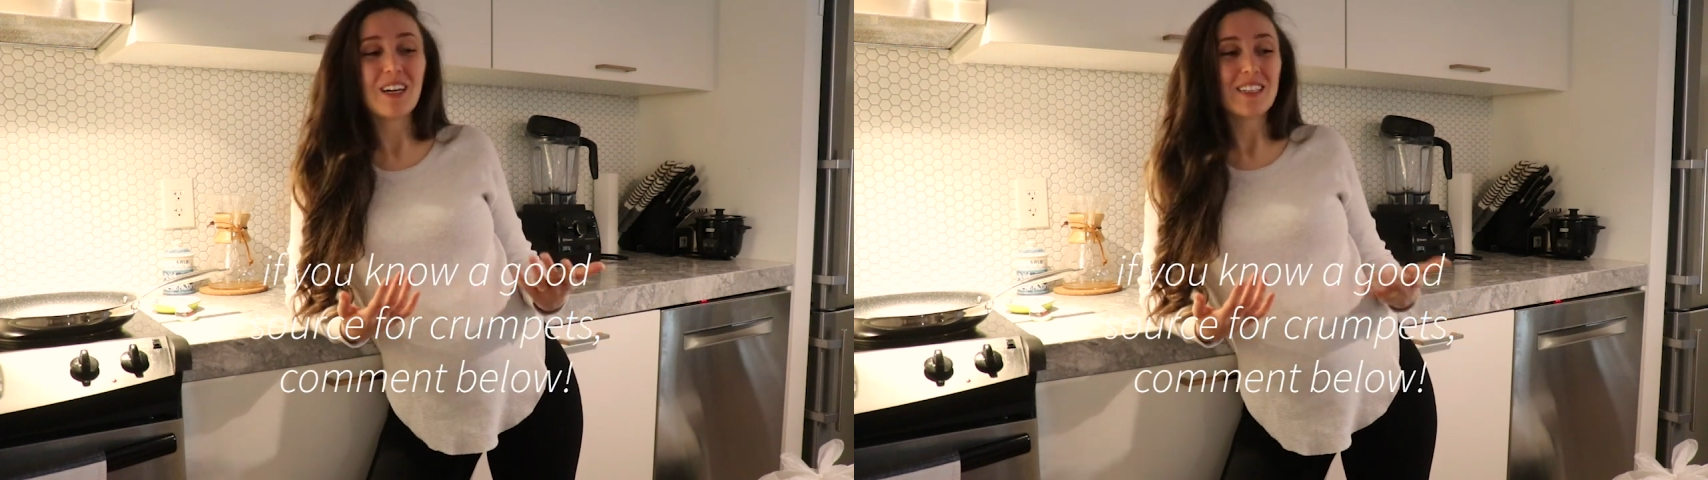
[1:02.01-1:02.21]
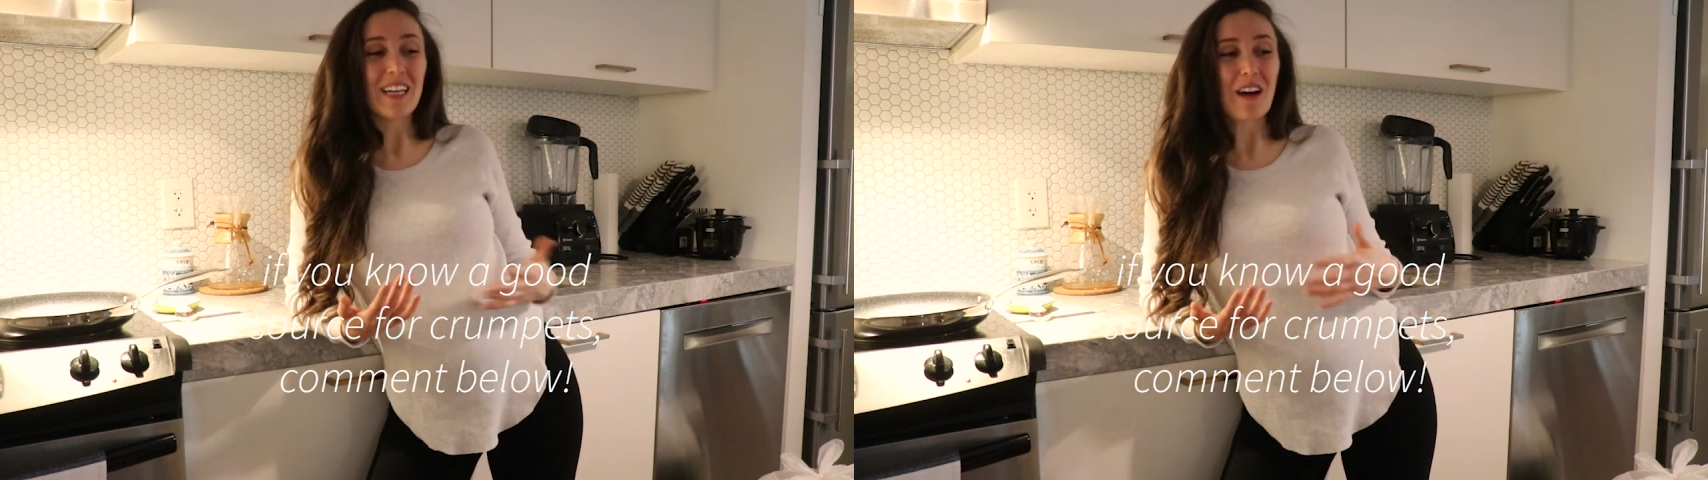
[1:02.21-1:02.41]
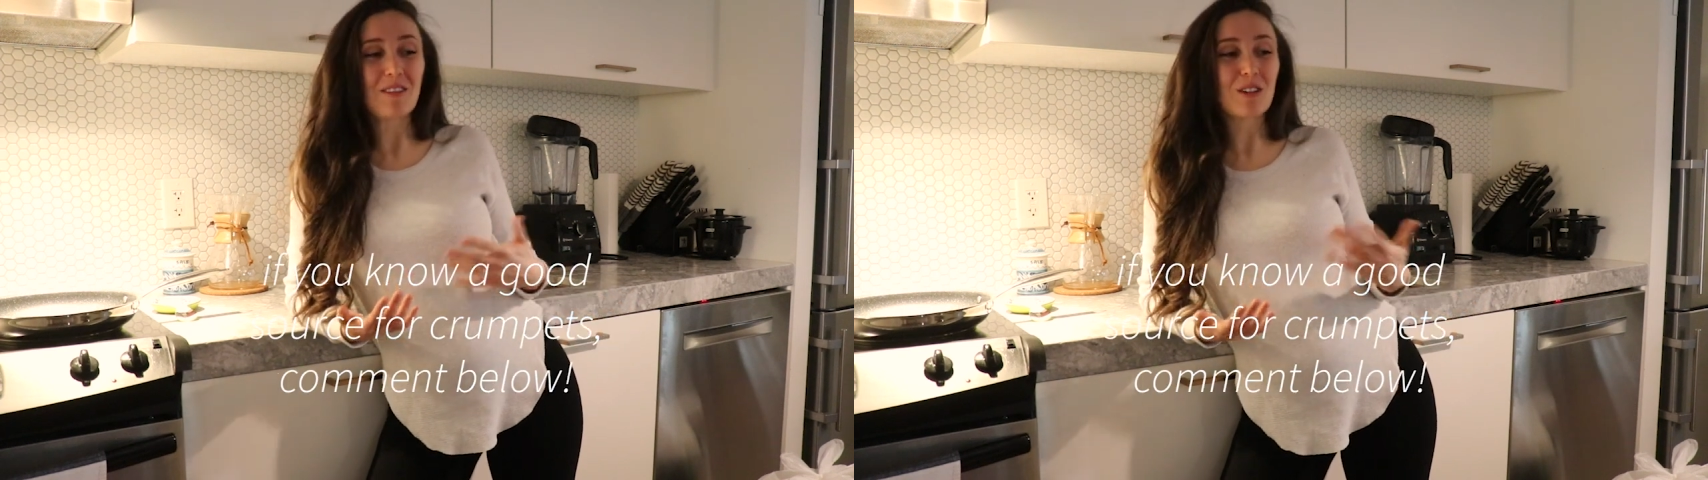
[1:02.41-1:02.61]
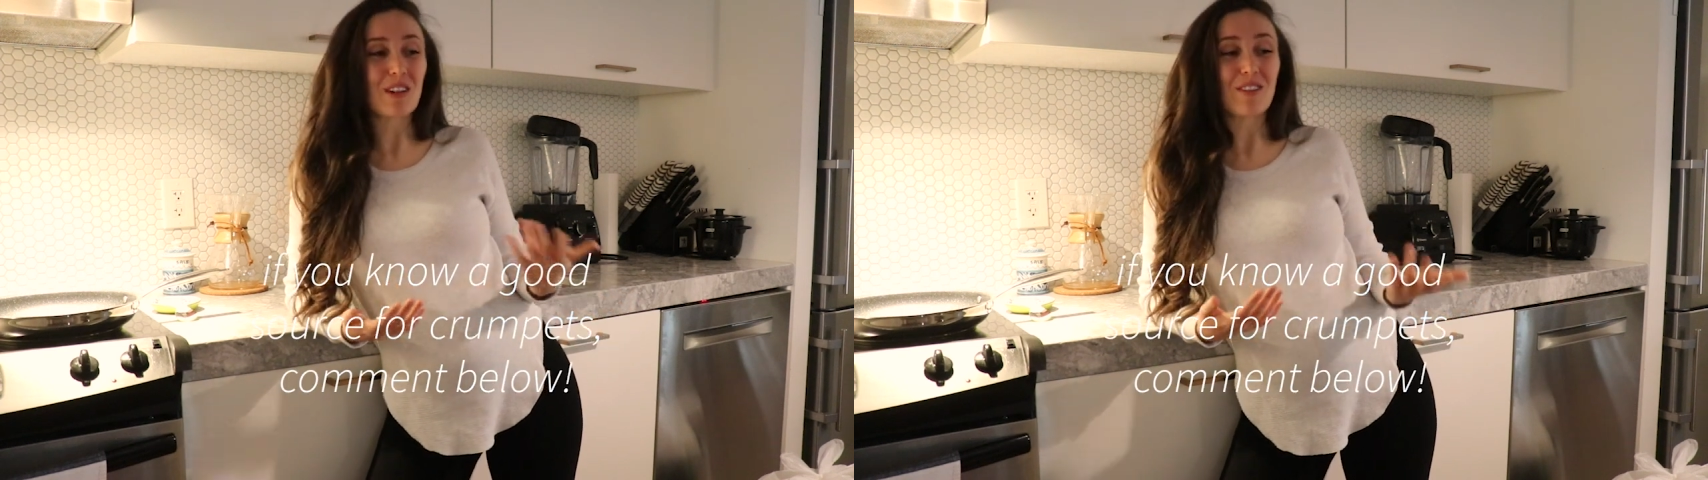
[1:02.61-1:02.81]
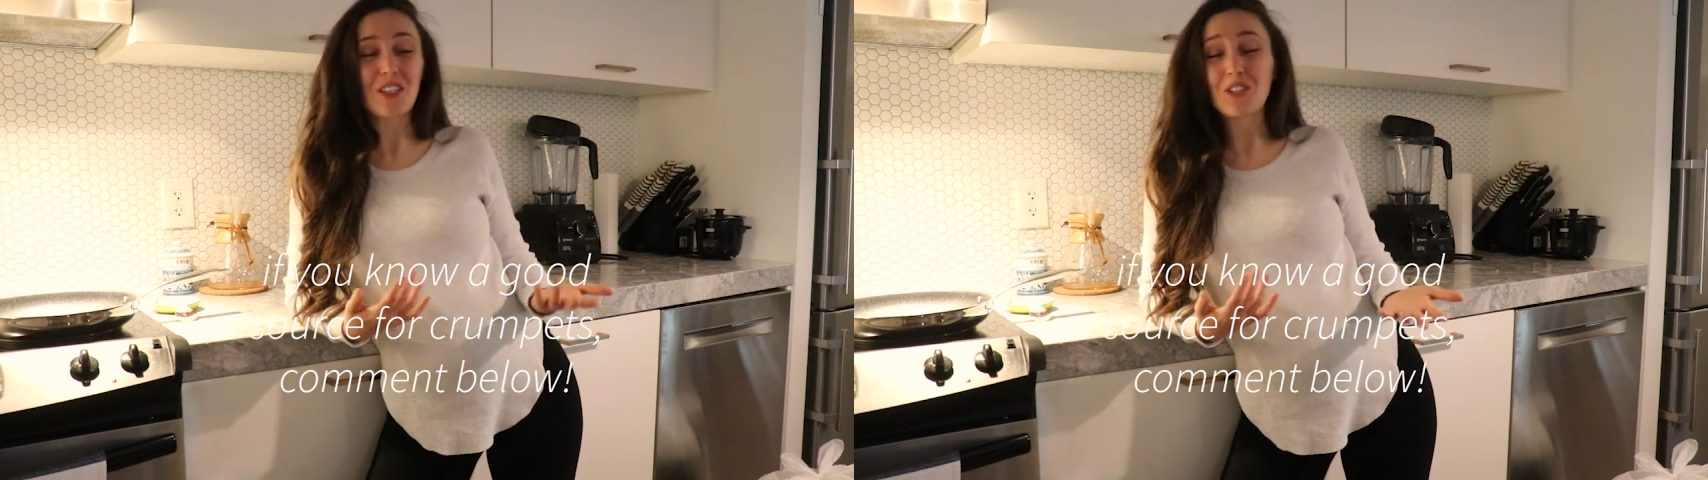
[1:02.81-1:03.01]
down sort
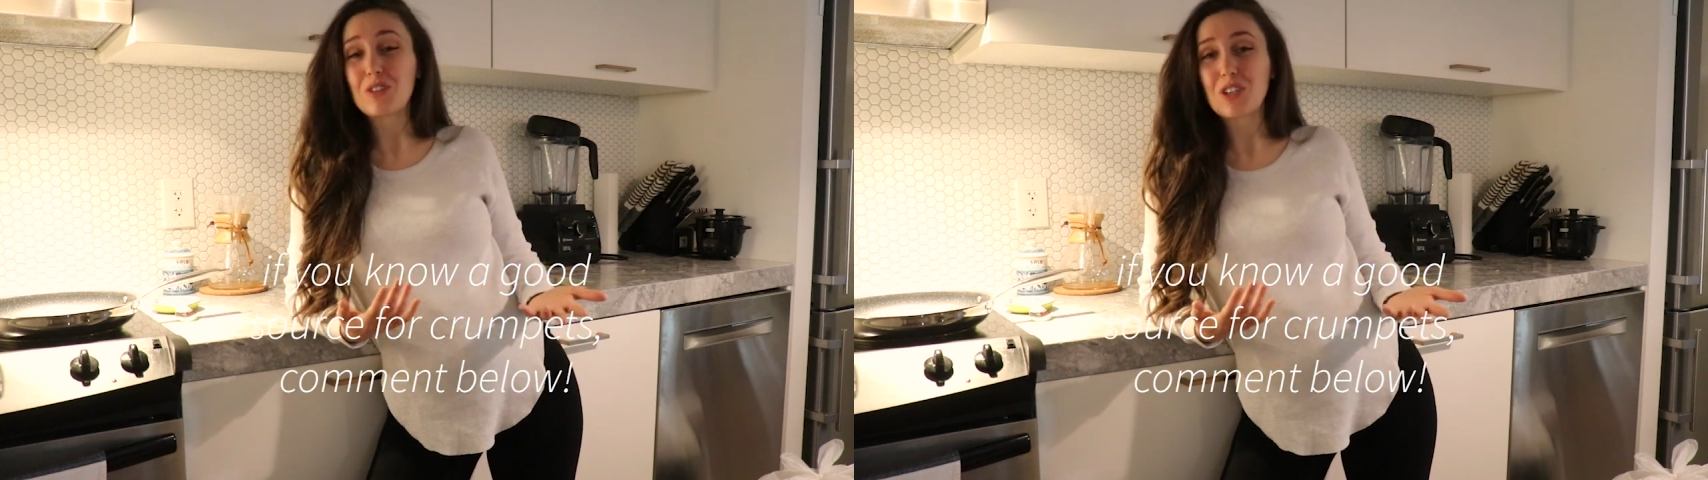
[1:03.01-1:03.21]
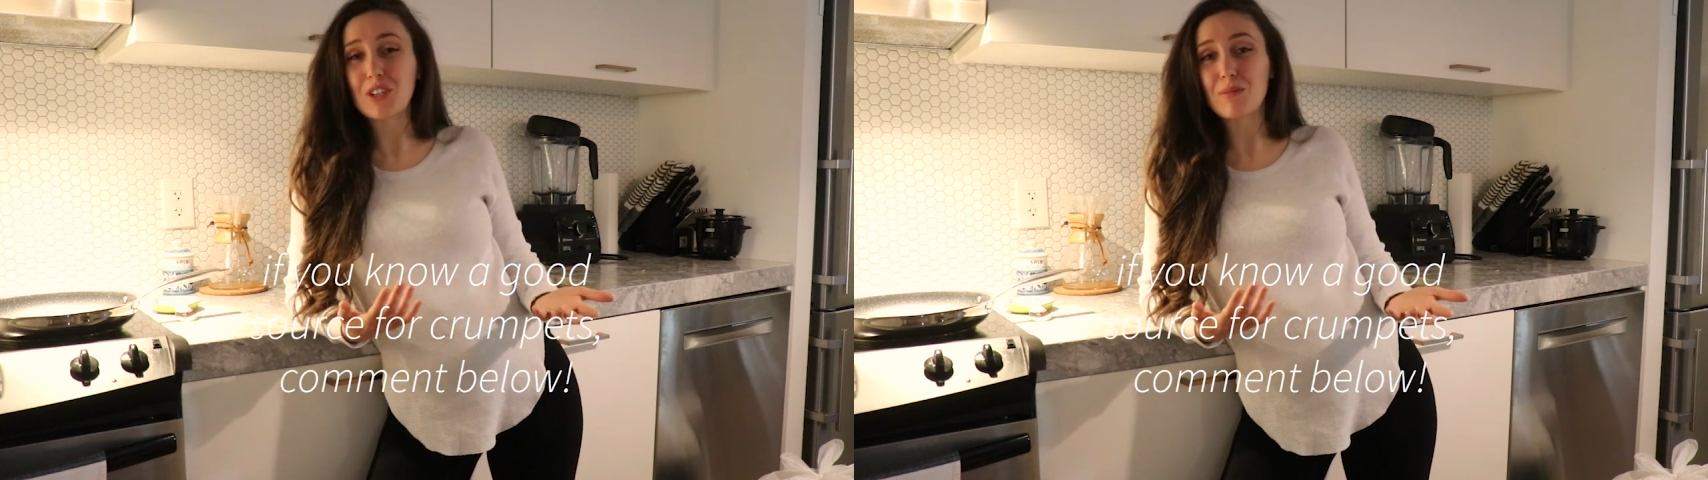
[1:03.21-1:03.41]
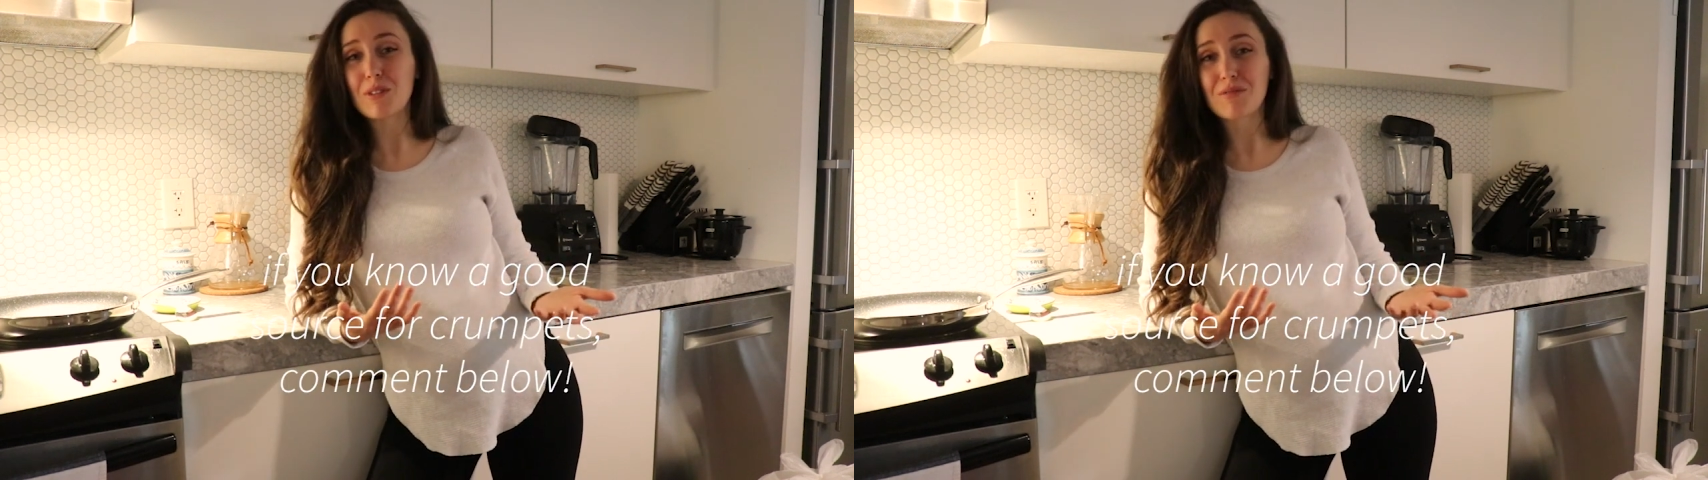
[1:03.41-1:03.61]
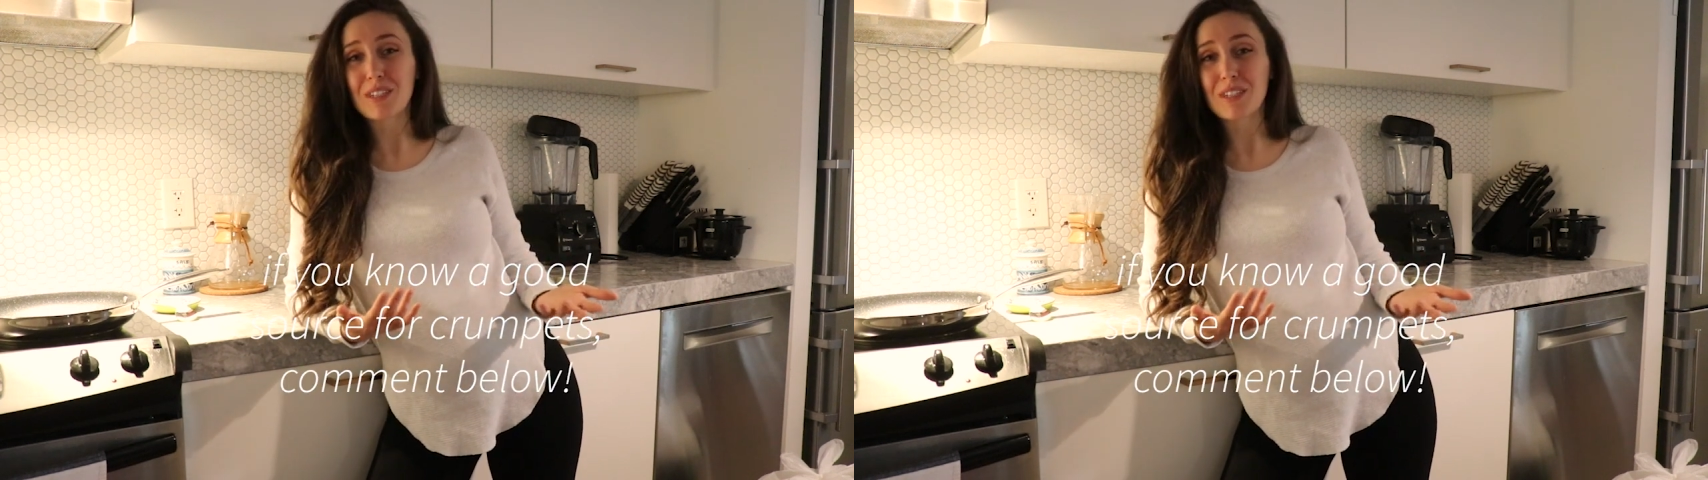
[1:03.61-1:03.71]
of a YouTube